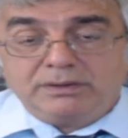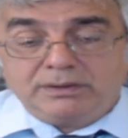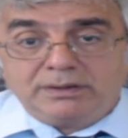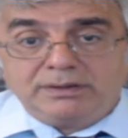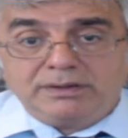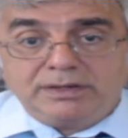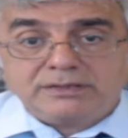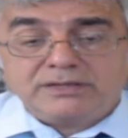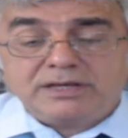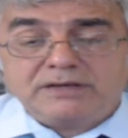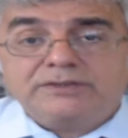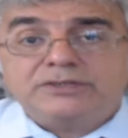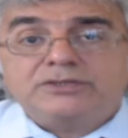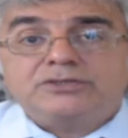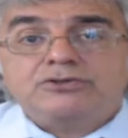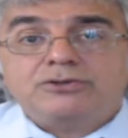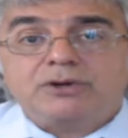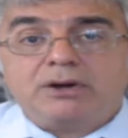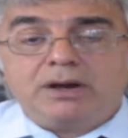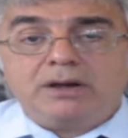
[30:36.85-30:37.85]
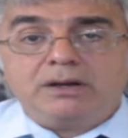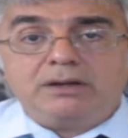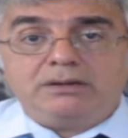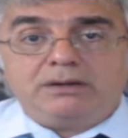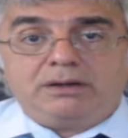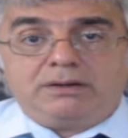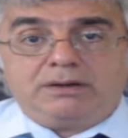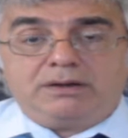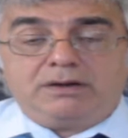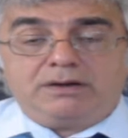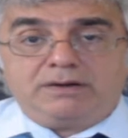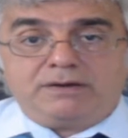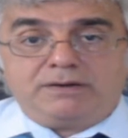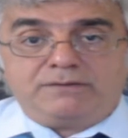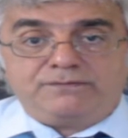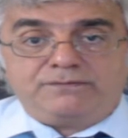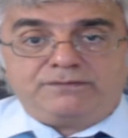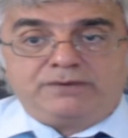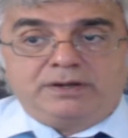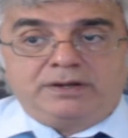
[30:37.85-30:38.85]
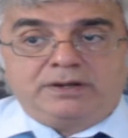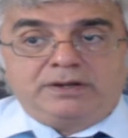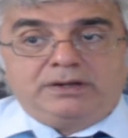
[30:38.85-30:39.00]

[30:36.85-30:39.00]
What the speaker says: Let's have a trial of